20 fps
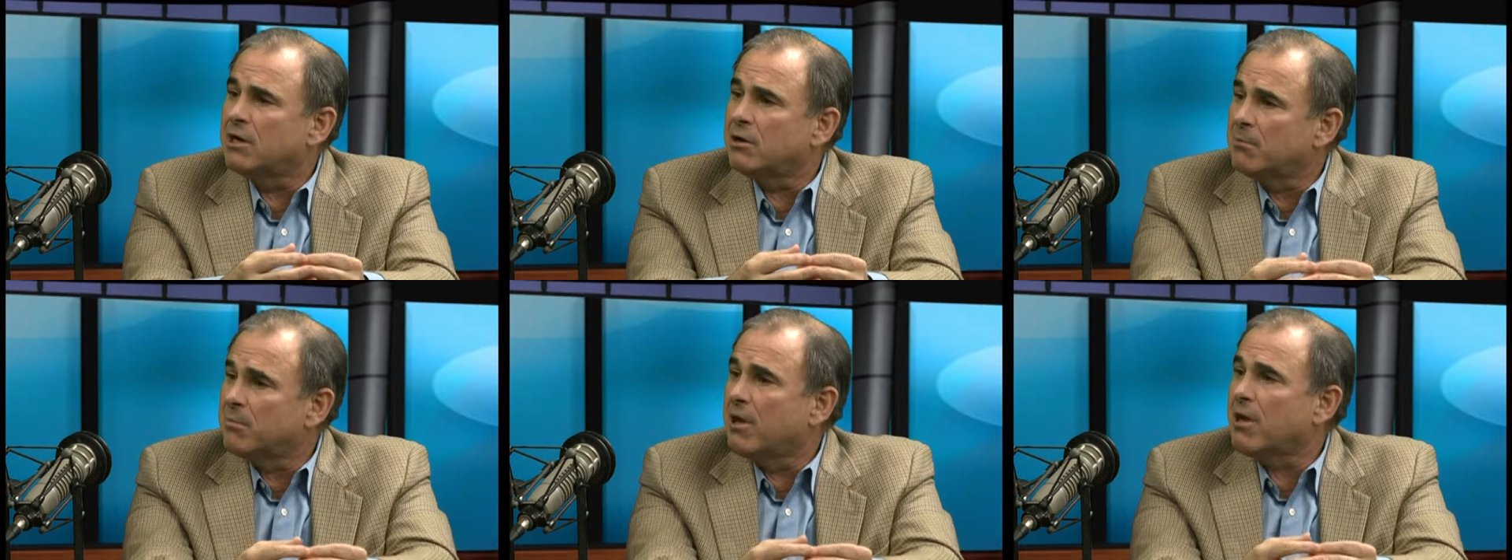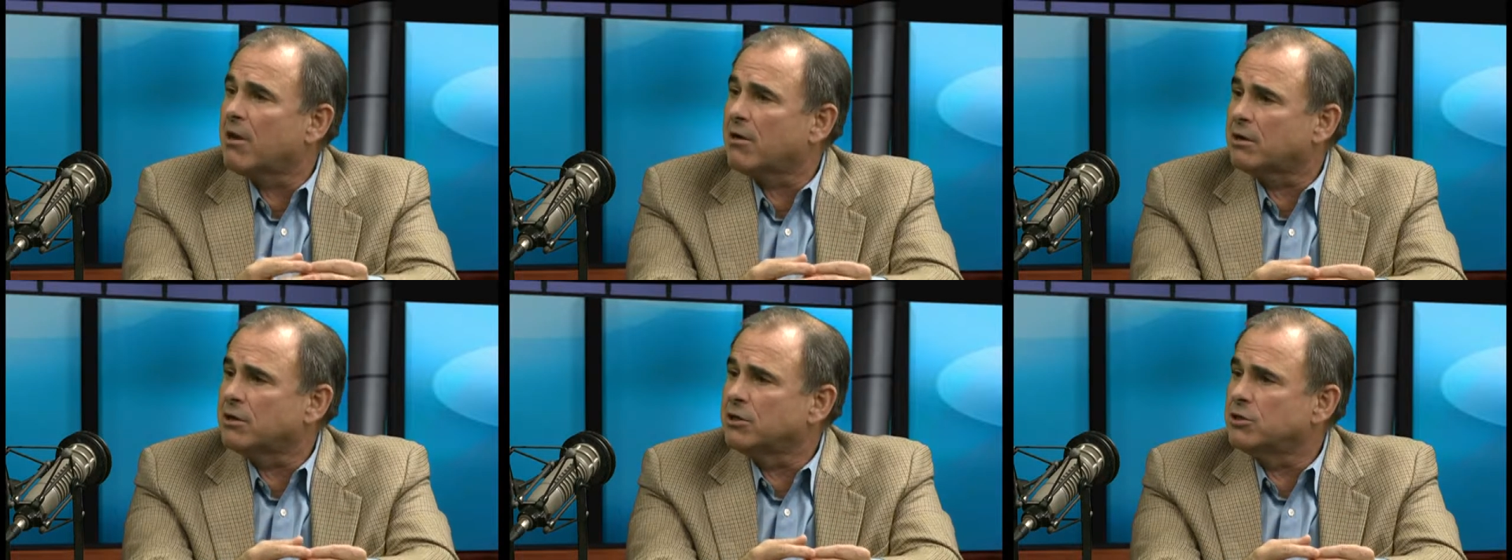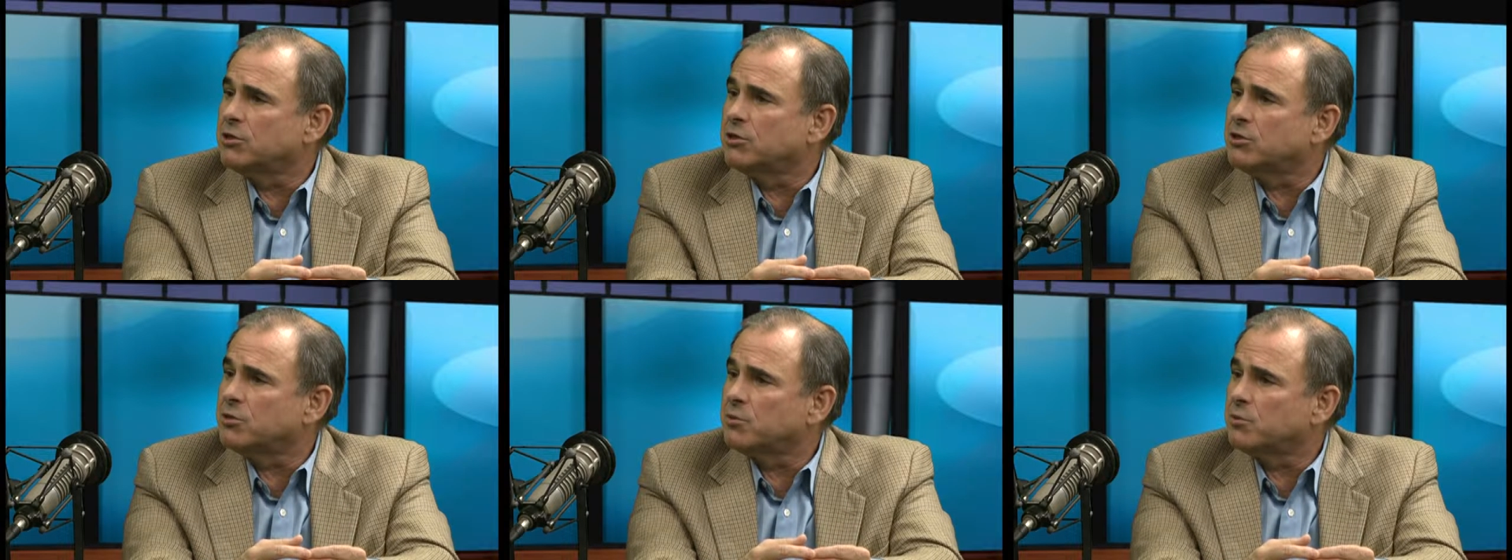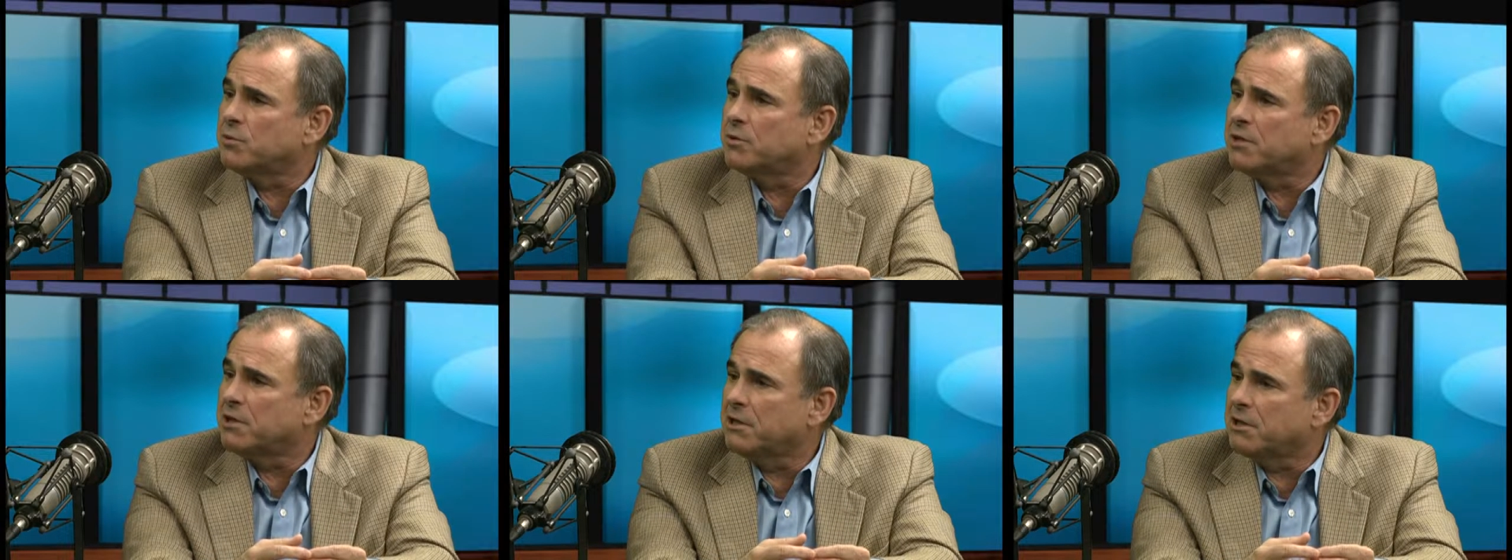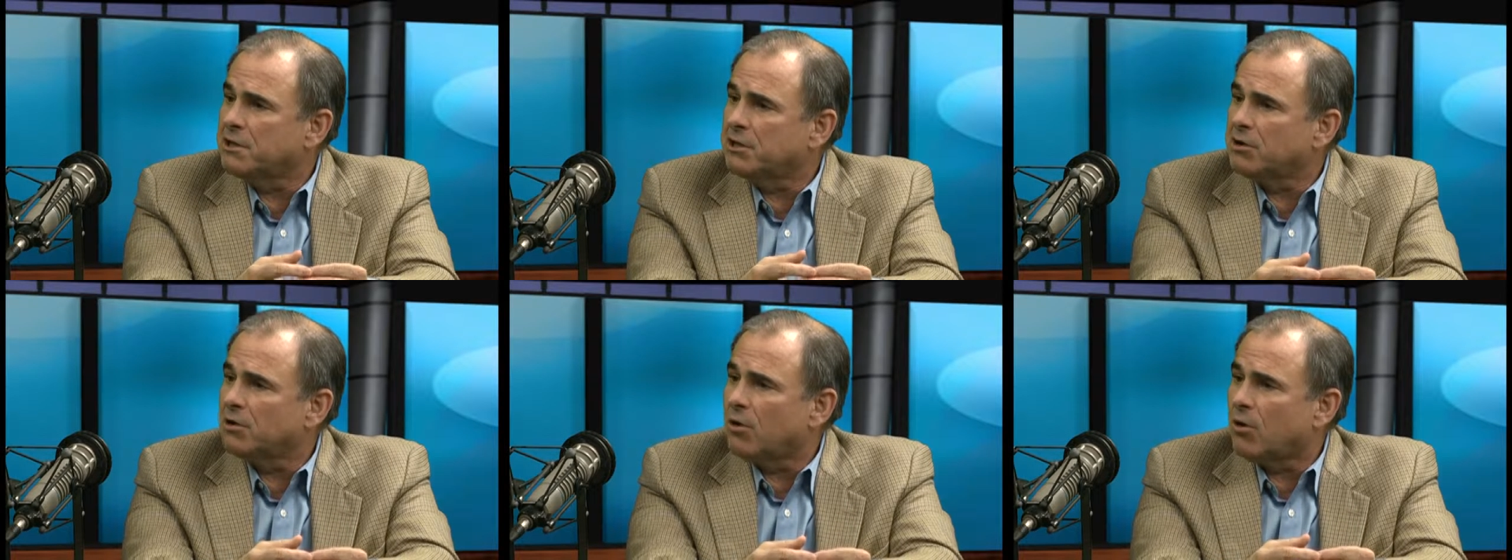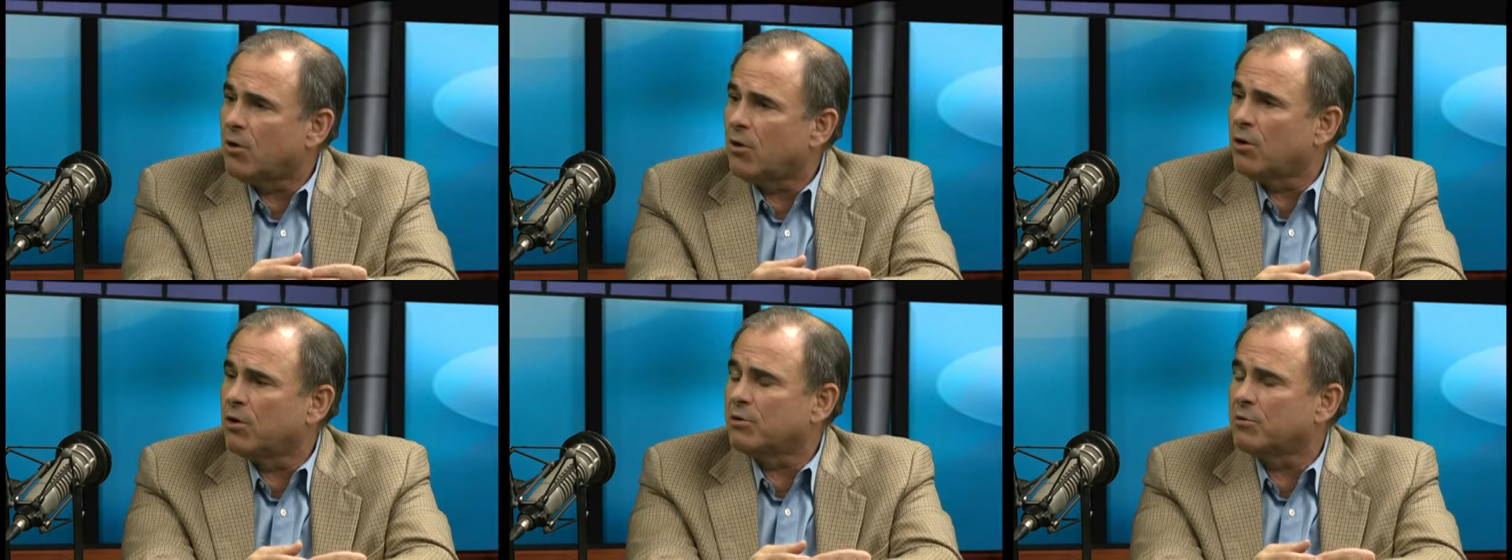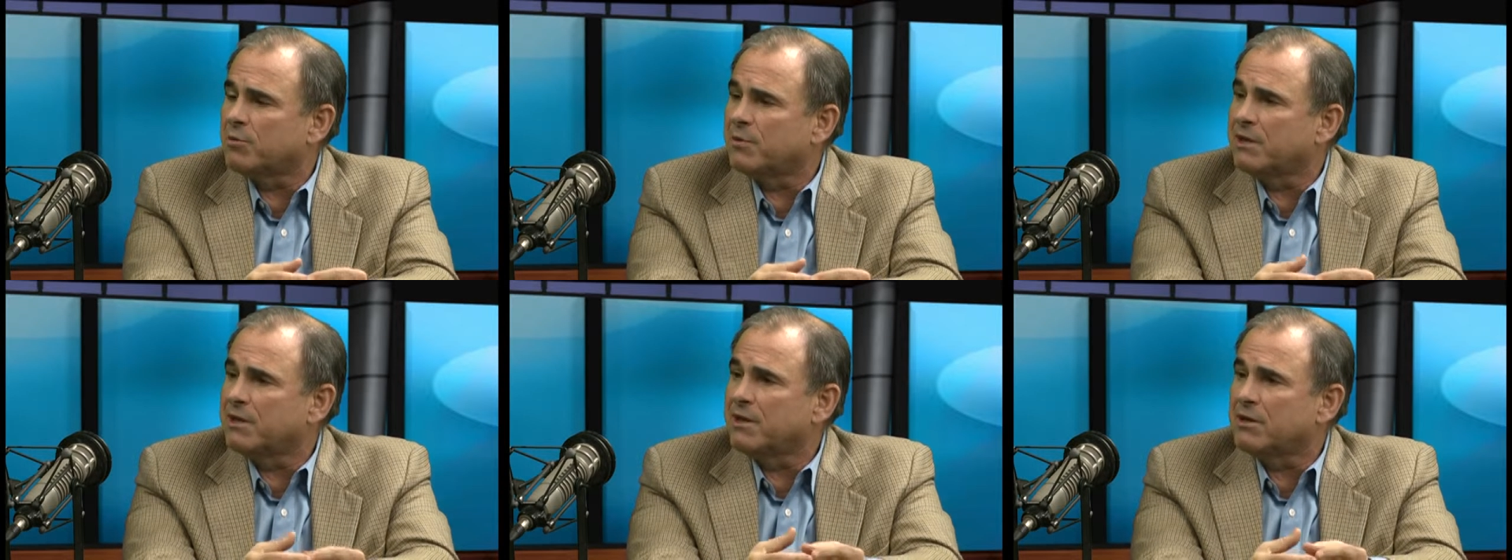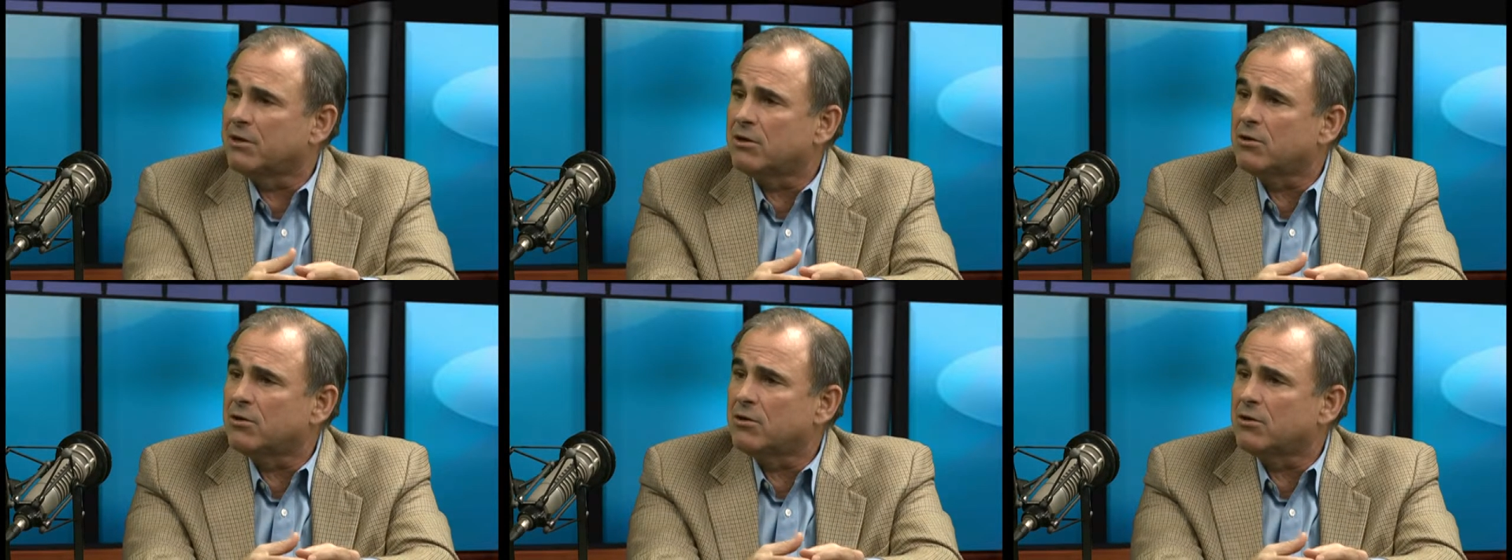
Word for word: a blockage within an artery that